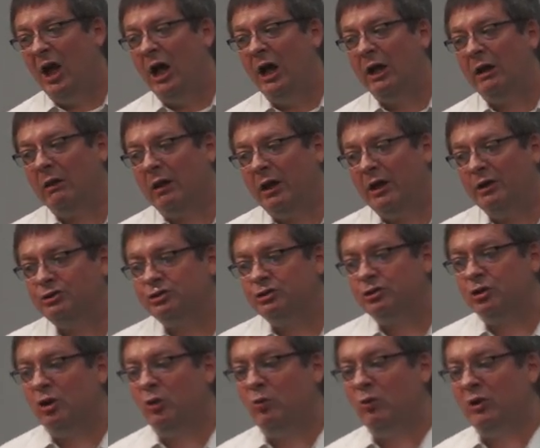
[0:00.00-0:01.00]
unless
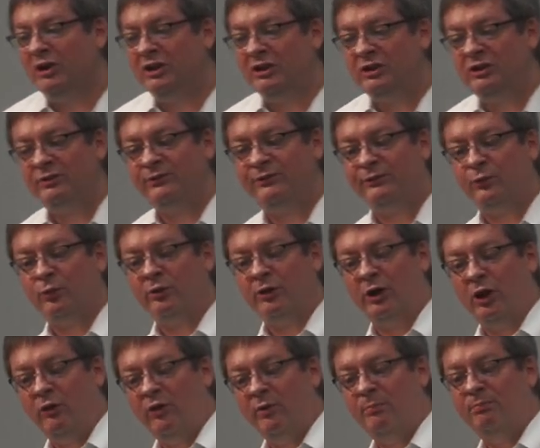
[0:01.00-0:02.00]
you're willing to
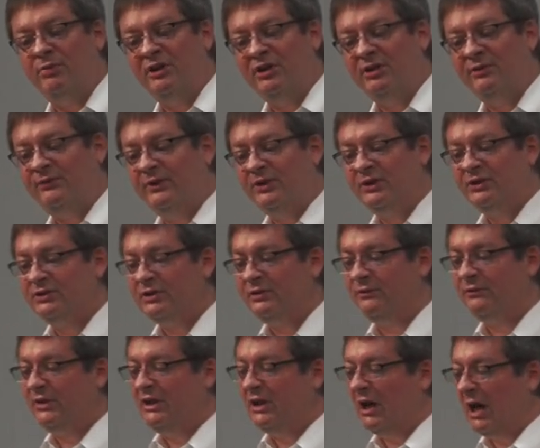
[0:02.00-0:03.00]
forego the benefits
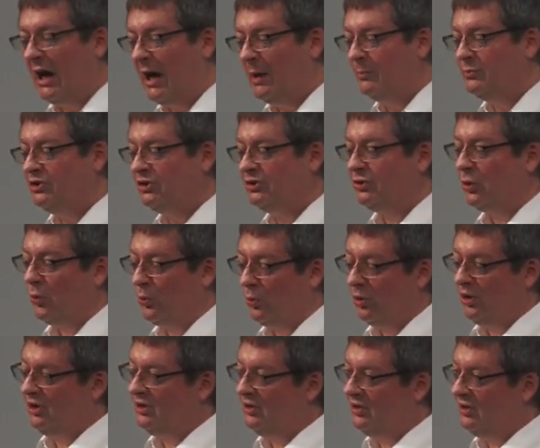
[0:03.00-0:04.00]
of the
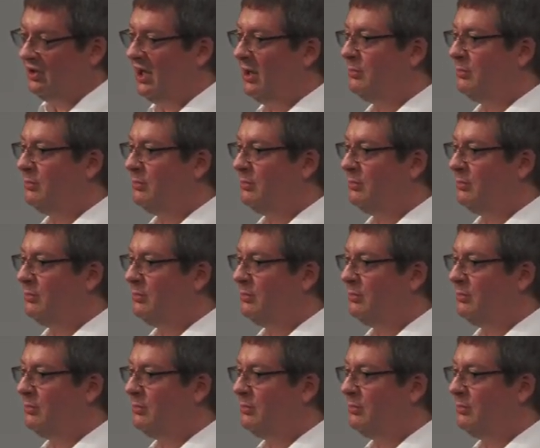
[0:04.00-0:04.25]
object-oriented